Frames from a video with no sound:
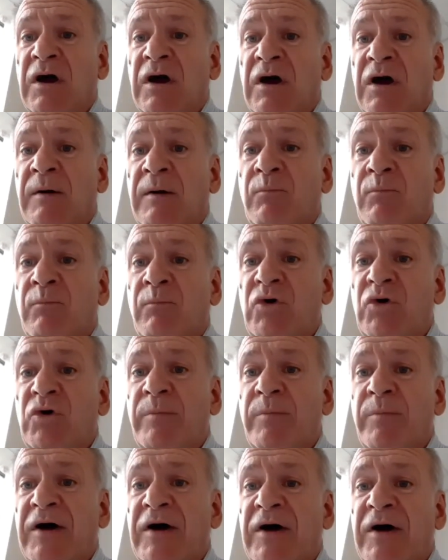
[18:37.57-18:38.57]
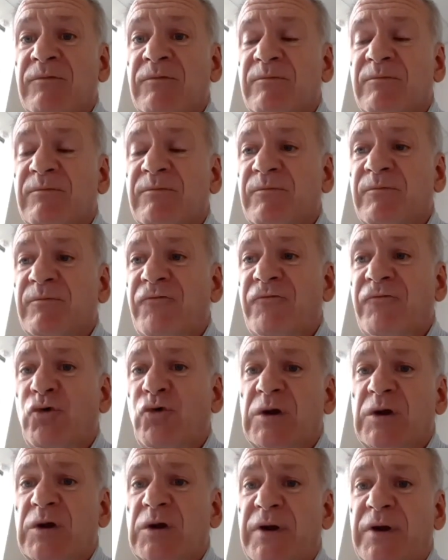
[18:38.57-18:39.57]
We're about 40 people
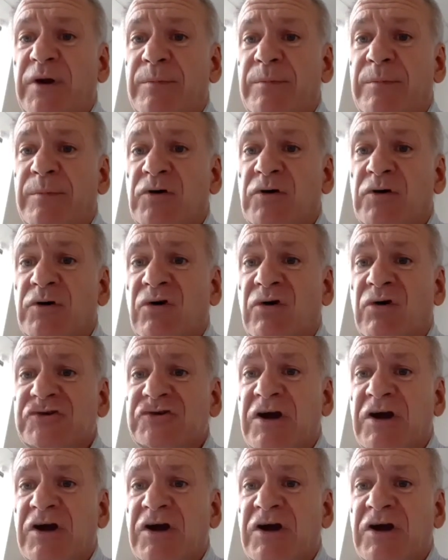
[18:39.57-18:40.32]
across the country.